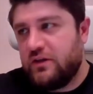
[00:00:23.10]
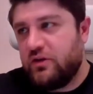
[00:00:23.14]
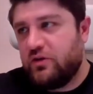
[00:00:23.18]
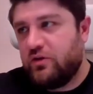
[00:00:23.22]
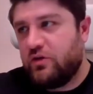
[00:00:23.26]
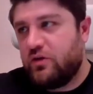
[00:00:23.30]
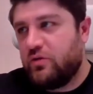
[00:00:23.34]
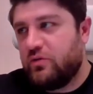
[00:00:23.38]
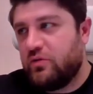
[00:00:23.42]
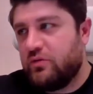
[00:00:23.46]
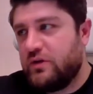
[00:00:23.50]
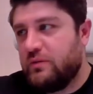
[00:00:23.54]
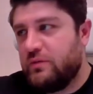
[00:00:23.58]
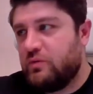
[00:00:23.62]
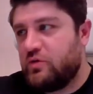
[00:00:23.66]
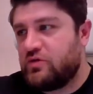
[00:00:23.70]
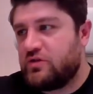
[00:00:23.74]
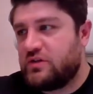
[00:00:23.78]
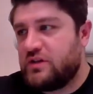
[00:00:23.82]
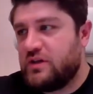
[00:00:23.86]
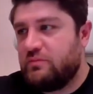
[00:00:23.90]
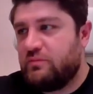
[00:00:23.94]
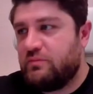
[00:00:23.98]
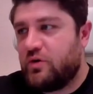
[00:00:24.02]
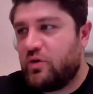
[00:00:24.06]
the
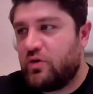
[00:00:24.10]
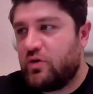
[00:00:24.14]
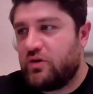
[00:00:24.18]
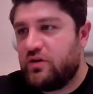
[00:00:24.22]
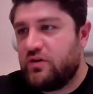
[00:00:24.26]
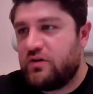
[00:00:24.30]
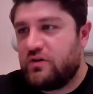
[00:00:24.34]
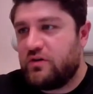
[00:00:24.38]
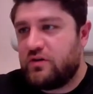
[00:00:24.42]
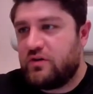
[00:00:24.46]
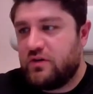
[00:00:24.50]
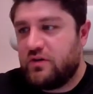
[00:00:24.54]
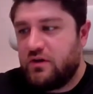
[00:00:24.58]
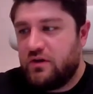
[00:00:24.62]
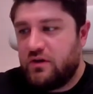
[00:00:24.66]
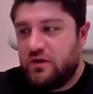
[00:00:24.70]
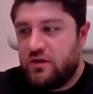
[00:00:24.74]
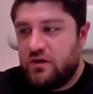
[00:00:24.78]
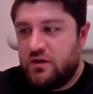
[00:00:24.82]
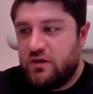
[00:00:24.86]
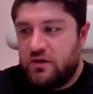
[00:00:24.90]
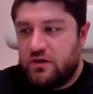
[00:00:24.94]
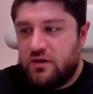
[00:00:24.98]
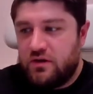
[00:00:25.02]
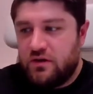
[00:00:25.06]
most important
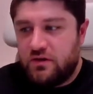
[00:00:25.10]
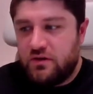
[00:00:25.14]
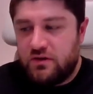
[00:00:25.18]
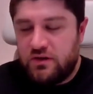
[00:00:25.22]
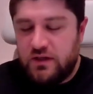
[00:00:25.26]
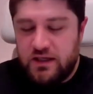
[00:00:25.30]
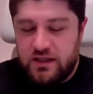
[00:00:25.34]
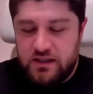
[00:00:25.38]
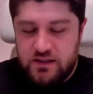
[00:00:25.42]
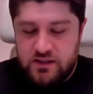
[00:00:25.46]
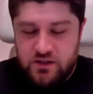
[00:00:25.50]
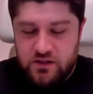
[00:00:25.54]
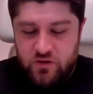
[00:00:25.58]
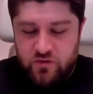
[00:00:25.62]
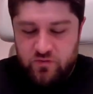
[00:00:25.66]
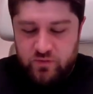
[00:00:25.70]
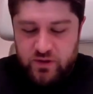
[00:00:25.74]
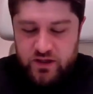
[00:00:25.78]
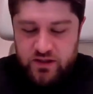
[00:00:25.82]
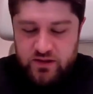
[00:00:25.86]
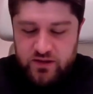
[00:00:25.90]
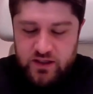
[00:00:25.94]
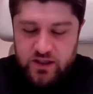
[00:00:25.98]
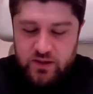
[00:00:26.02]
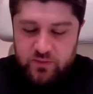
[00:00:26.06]
things
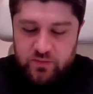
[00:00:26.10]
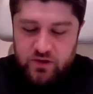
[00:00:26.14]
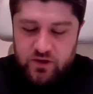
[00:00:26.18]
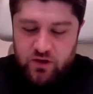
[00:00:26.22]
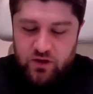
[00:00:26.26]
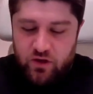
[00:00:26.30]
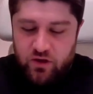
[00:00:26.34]
of my team